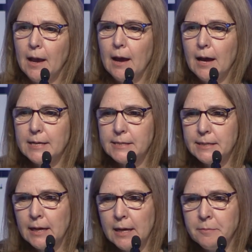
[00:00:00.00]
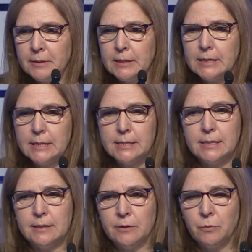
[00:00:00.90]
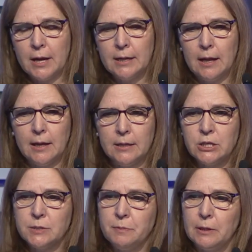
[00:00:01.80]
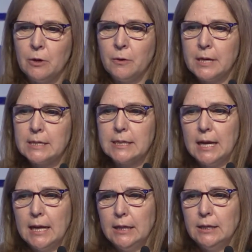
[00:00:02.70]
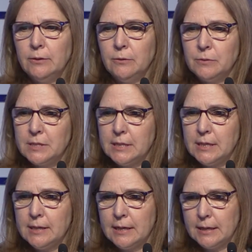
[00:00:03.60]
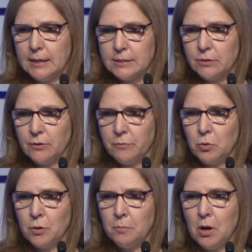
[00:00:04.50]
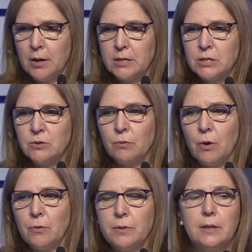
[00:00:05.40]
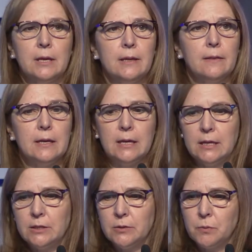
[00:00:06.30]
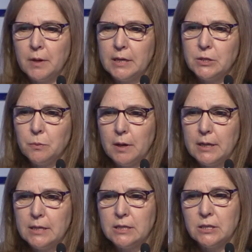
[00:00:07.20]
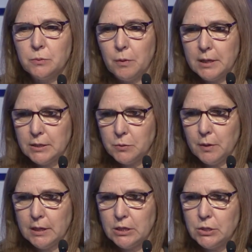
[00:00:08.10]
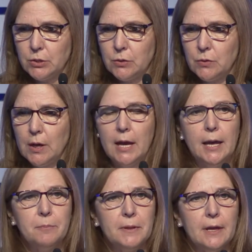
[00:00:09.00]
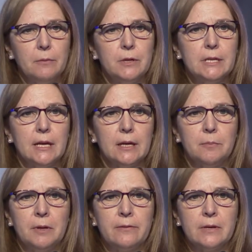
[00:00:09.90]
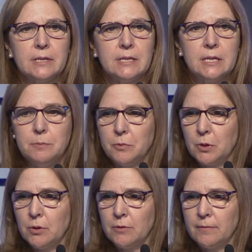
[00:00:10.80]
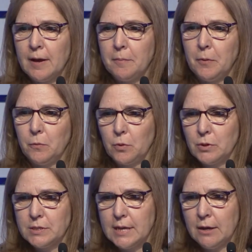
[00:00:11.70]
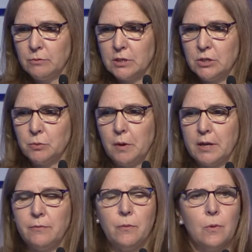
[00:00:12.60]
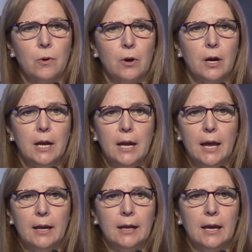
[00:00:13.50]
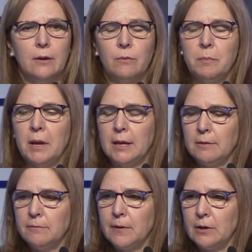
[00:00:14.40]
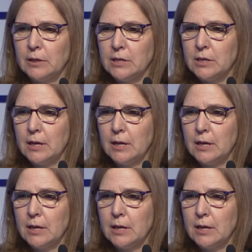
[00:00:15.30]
ICI buildings in the red line just below it you see that sort of more modest growth in the 2020 to 2022, but then we take a bit of a steep curve upwards out to 24, and again, remaining fairly